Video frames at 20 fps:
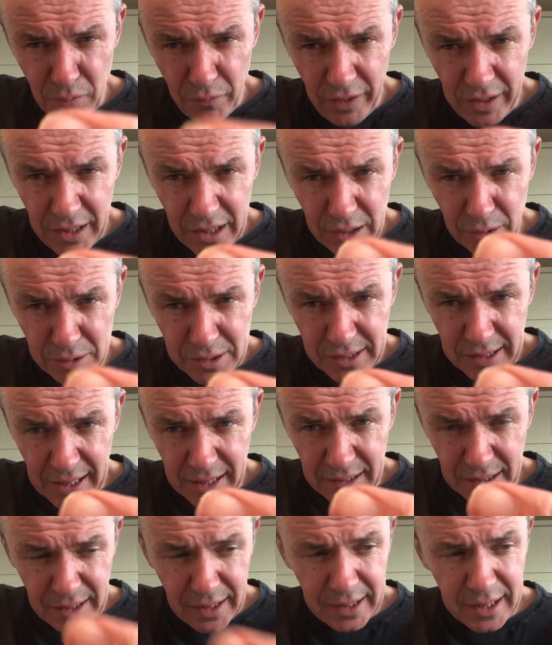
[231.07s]
very close
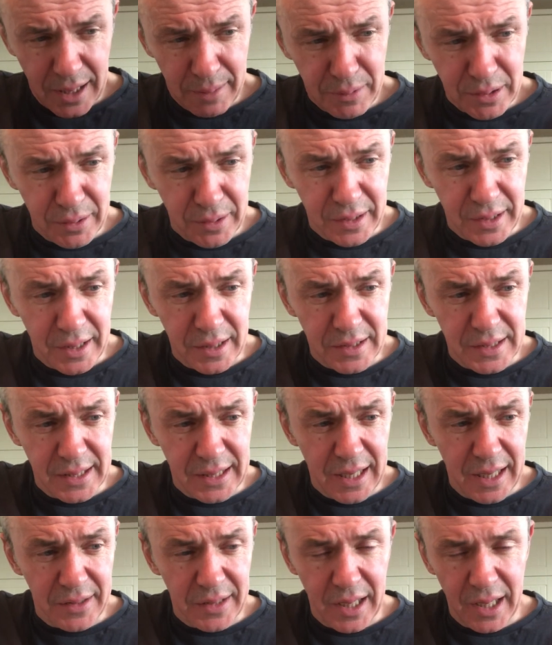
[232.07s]
together like I'm doing there to
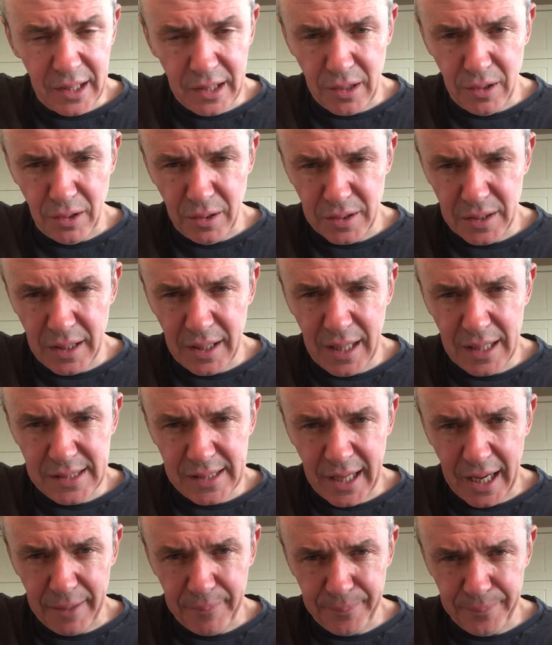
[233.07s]
get that chord, that's
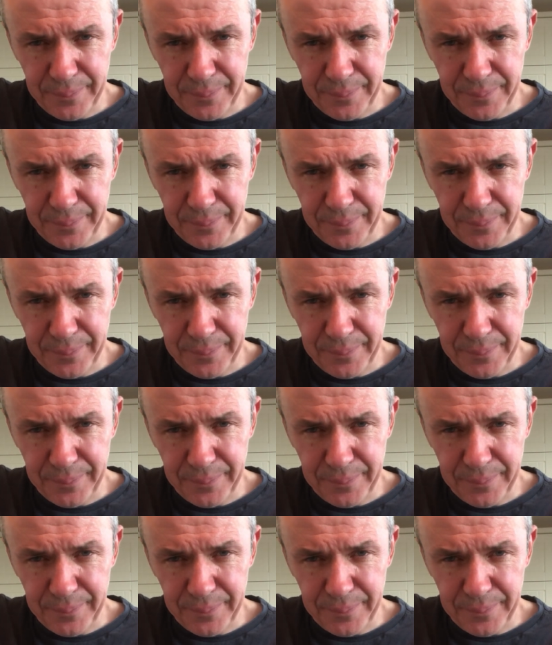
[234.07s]
A.